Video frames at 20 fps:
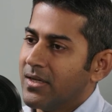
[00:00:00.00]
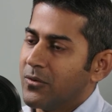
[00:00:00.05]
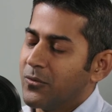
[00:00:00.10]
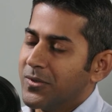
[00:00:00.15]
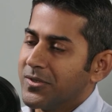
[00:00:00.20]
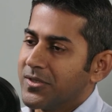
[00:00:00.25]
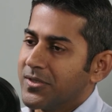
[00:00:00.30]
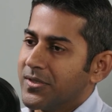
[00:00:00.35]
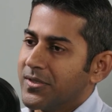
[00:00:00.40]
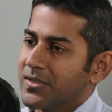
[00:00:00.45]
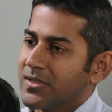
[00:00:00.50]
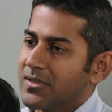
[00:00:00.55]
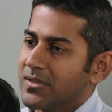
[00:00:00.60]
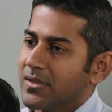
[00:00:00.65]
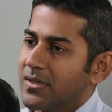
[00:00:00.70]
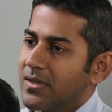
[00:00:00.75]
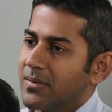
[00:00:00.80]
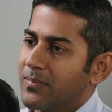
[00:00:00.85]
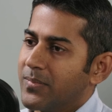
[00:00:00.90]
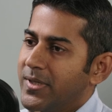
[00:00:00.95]
which is
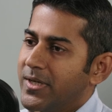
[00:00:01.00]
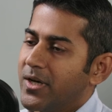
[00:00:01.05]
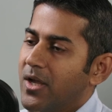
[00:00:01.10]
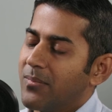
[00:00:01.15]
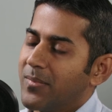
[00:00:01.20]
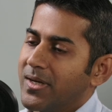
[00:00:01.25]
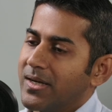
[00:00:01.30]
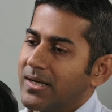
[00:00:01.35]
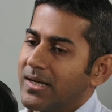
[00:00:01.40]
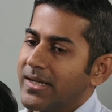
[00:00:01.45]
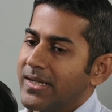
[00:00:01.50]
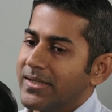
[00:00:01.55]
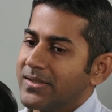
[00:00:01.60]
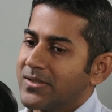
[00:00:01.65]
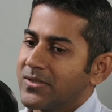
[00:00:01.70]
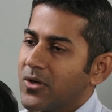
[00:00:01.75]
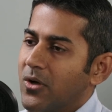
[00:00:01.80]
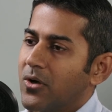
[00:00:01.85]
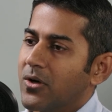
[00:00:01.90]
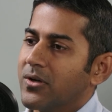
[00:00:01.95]
predominantly
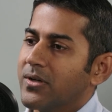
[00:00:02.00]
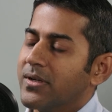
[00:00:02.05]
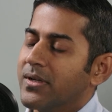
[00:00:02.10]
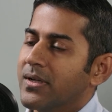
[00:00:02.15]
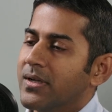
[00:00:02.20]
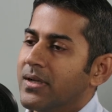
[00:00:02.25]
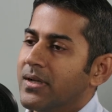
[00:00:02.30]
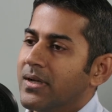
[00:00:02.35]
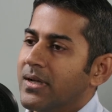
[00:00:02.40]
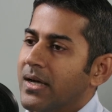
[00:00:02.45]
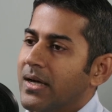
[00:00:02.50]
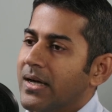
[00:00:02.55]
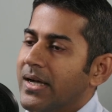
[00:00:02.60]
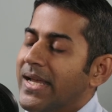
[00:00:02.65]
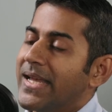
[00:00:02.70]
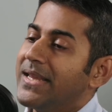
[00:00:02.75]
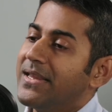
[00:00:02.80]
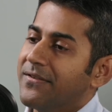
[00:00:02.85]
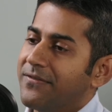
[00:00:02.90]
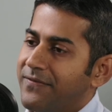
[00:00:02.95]
installed
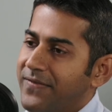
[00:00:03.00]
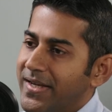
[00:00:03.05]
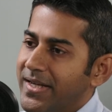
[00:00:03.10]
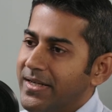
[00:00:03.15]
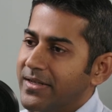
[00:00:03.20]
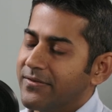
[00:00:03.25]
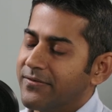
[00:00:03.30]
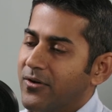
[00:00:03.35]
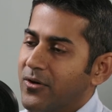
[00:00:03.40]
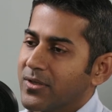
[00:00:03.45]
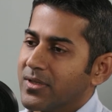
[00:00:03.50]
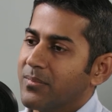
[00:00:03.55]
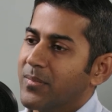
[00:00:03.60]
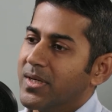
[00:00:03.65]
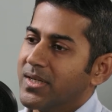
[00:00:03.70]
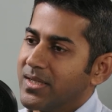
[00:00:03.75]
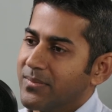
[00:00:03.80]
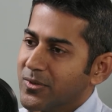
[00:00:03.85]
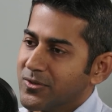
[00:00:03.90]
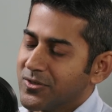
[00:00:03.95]
in the field for the
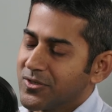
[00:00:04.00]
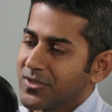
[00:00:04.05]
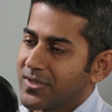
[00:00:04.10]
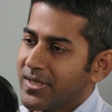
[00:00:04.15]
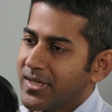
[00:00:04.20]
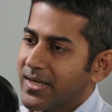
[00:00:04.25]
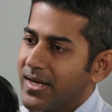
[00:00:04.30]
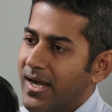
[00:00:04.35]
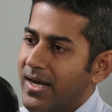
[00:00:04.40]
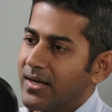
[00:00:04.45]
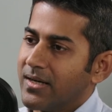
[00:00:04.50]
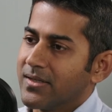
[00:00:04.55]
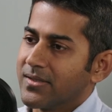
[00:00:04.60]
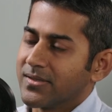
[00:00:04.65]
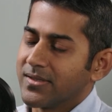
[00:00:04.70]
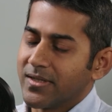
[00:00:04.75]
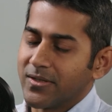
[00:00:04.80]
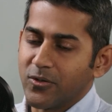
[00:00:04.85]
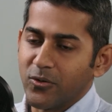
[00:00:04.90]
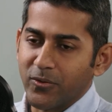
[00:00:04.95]
multi-position air handlers
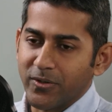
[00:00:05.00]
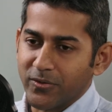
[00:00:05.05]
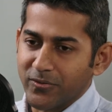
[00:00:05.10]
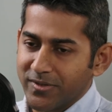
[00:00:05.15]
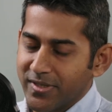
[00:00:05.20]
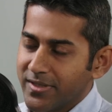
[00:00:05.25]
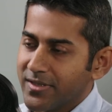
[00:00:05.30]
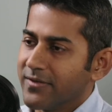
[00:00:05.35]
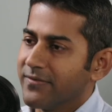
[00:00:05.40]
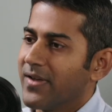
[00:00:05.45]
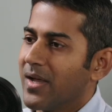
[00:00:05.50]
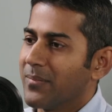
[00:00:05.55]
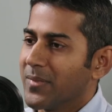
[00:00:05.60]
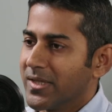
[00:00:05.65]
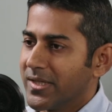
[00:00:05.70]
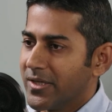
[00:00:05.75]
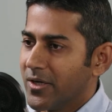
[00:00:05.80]
that go into single-family